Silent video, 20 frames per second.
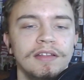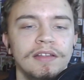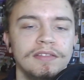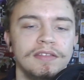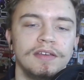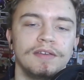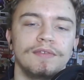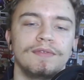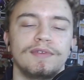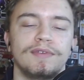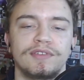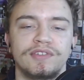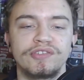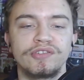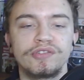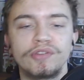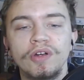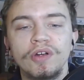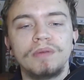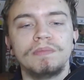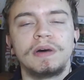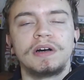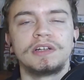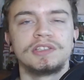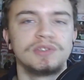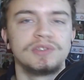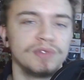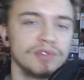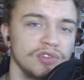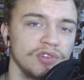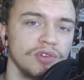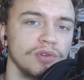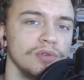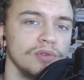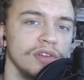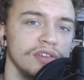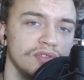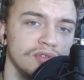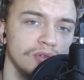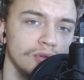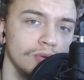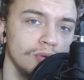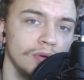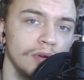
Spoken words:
to give us so much for so little.